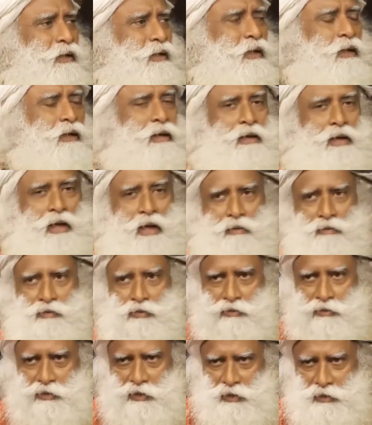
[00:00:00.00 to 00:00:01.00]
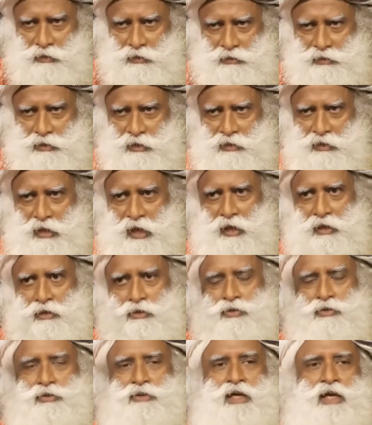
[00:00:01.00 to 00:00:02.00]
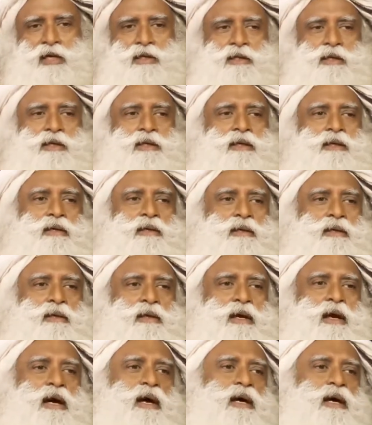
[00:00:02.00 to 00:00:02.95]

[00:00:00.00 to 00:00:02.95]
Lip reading: Now you take this entire society and